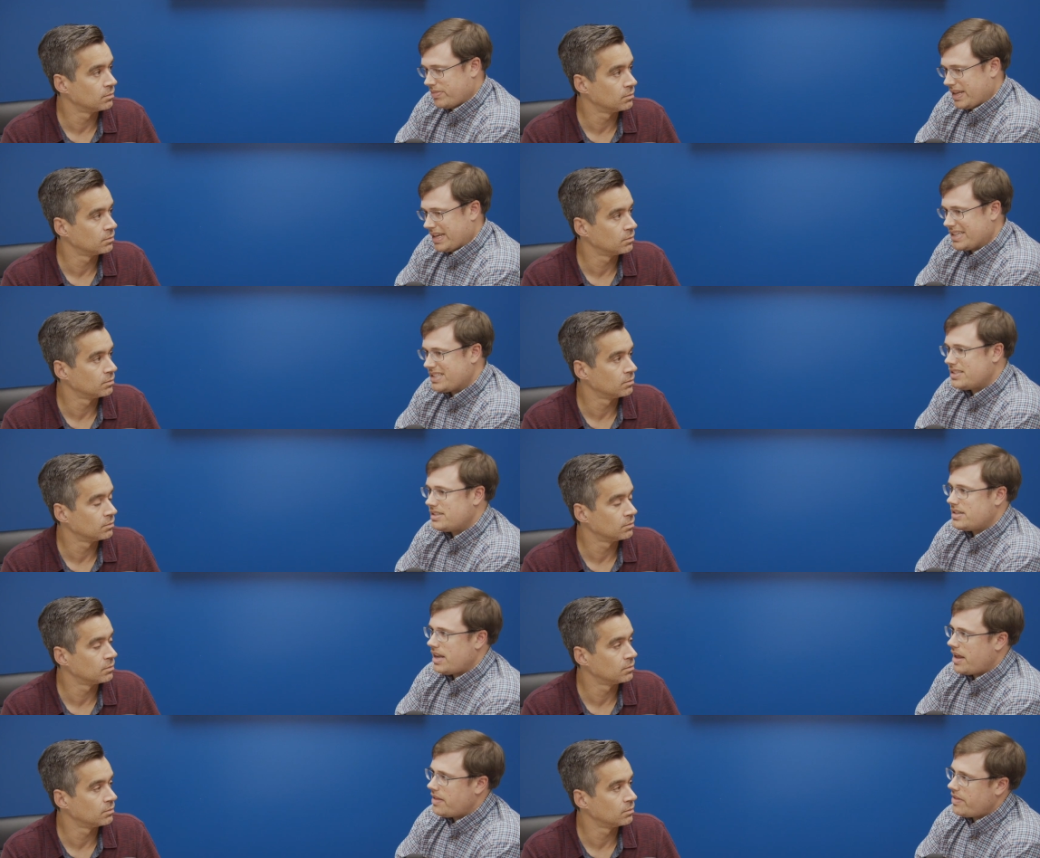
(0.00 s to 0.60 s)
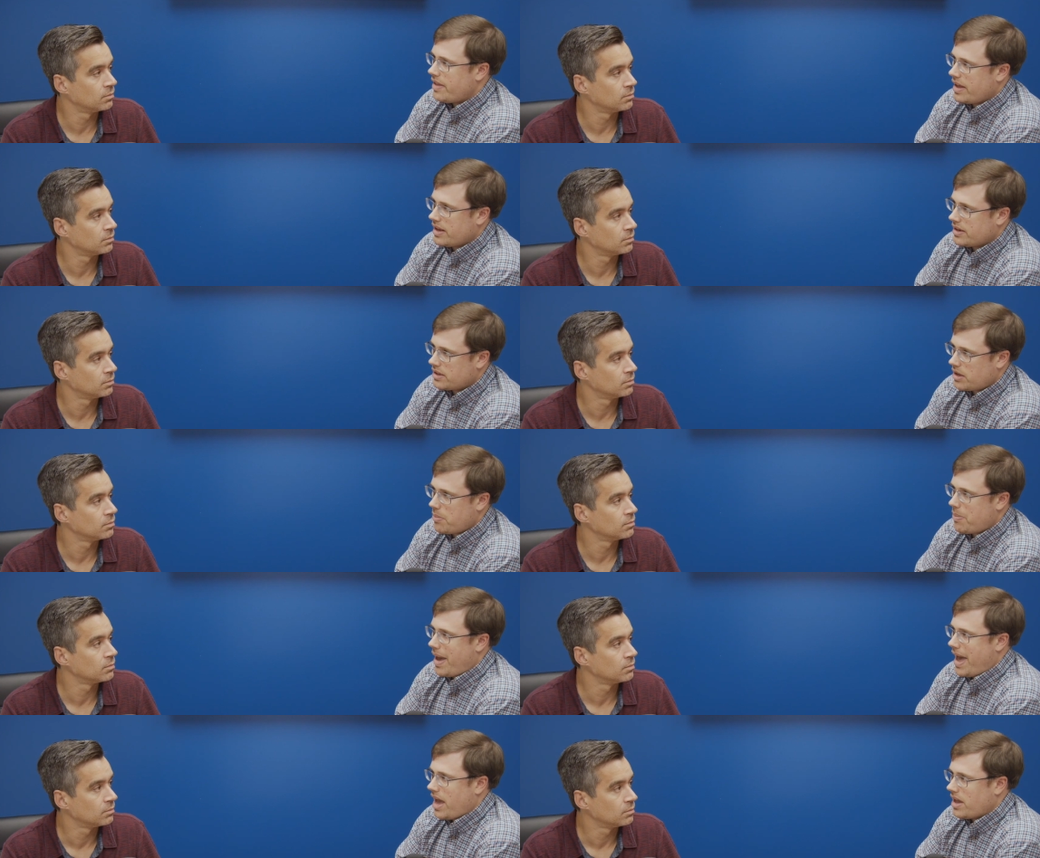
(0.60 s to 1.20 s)
Speaker 1: extend
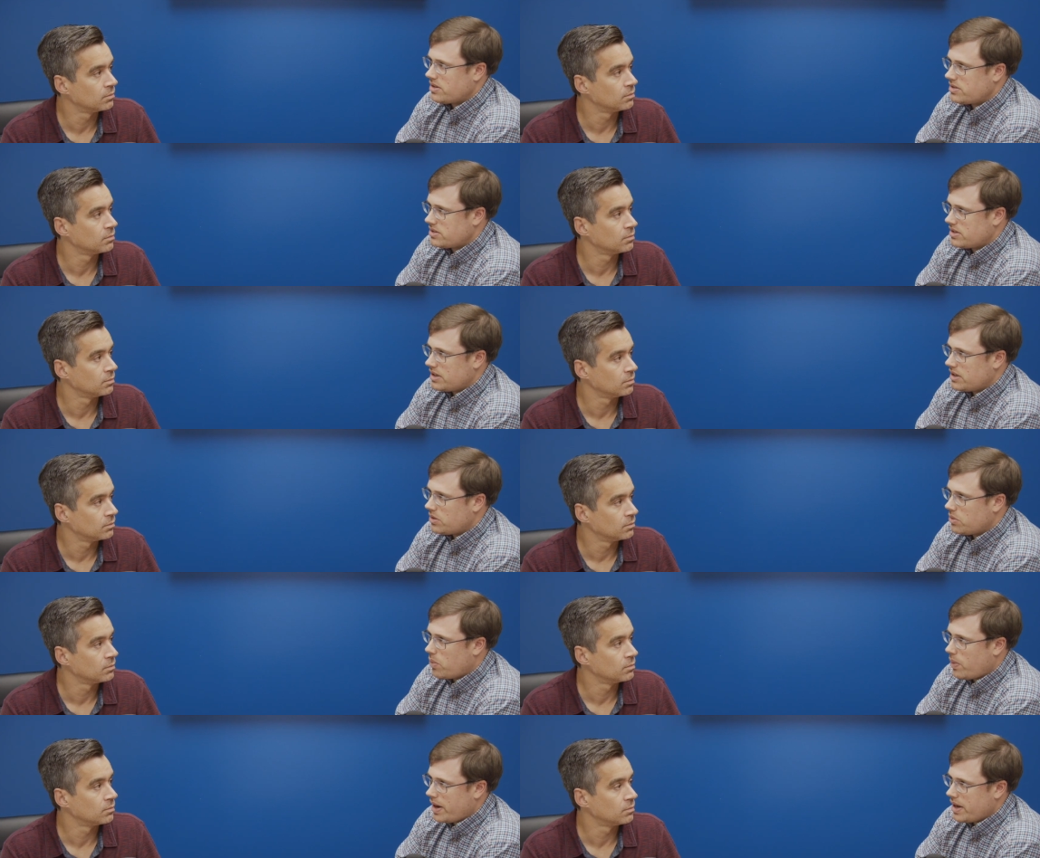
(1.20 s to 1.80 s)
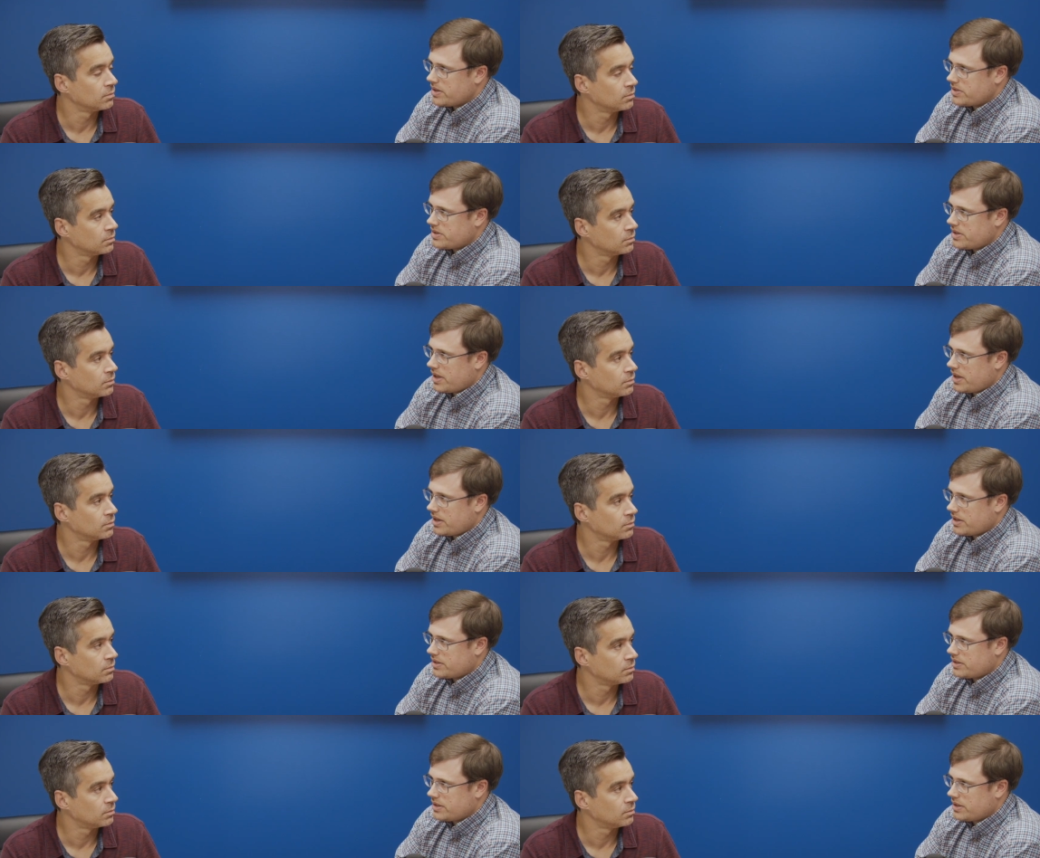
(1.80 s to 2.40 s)
that capacity into ways
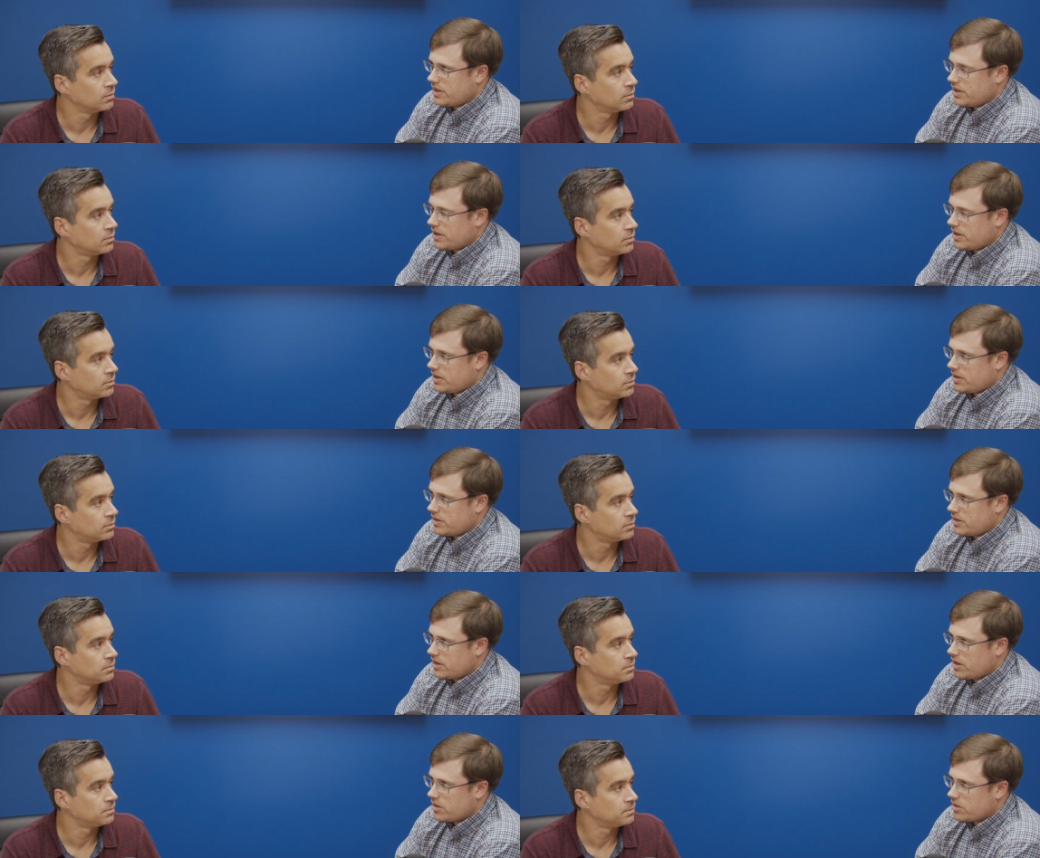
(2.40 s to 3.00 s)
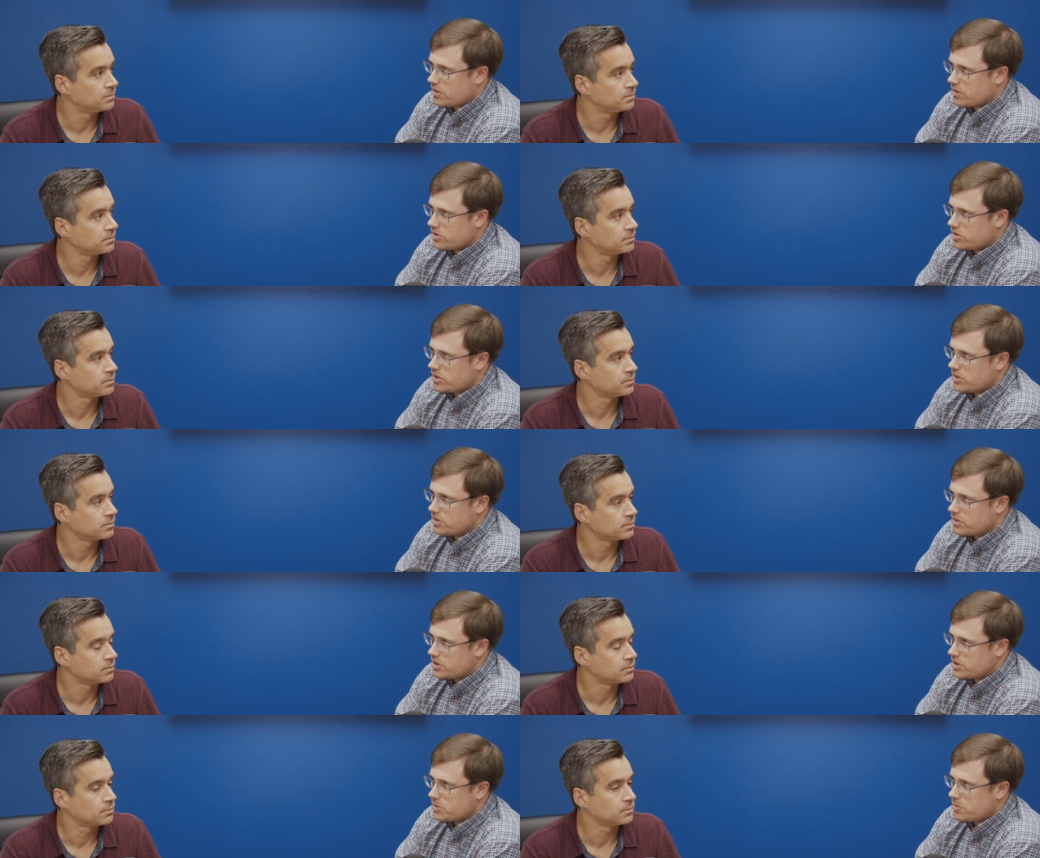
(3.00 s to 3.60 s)
that uh, the other
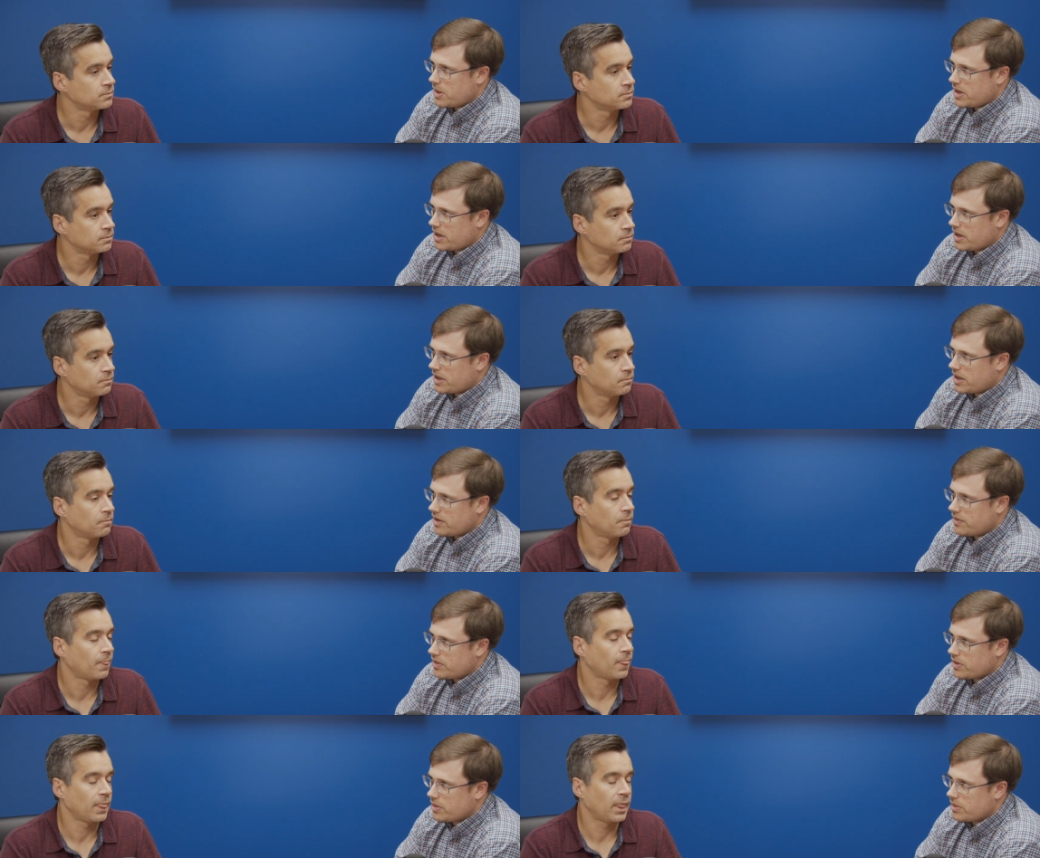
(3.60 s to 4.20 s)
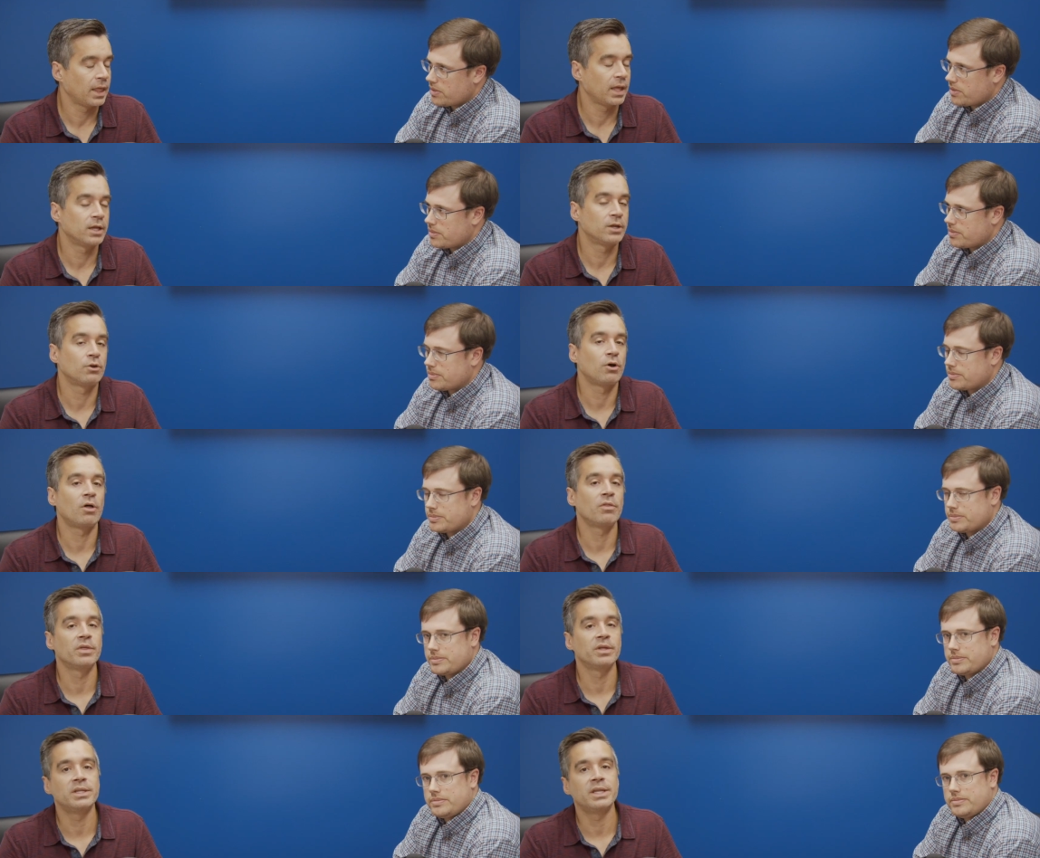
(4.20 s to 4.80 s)
solutions might not give you.
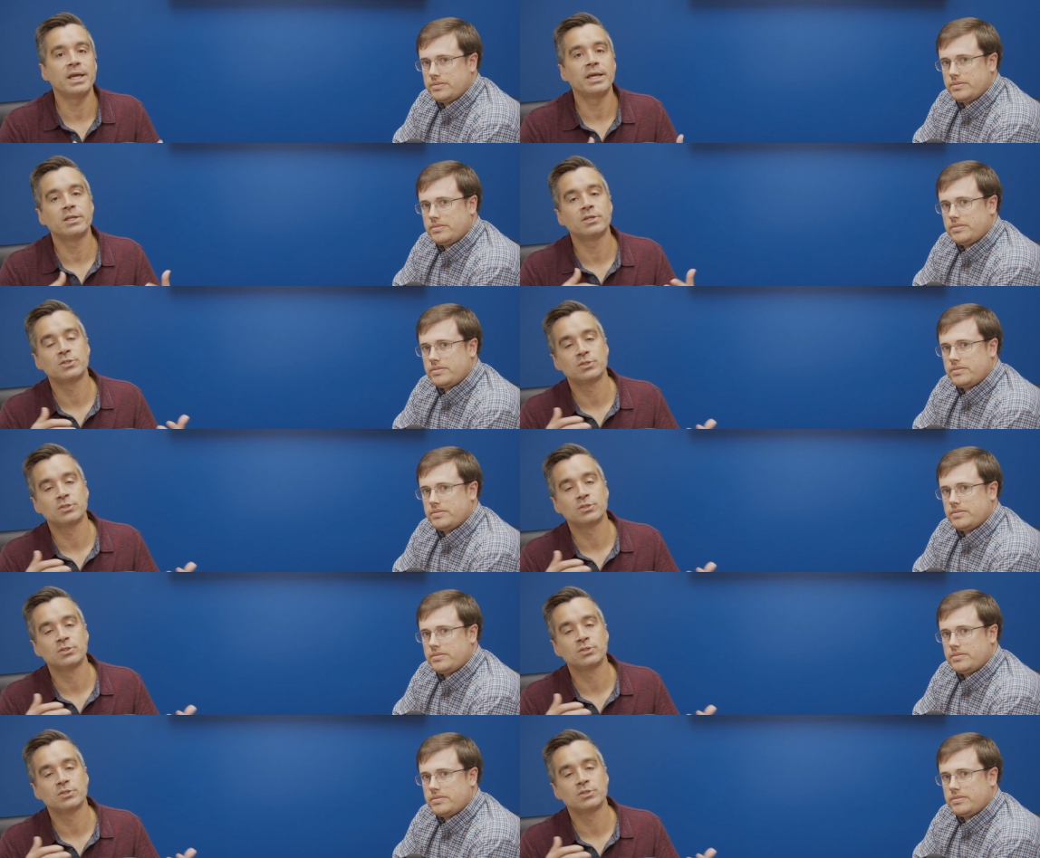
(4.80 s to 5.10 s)
And all the data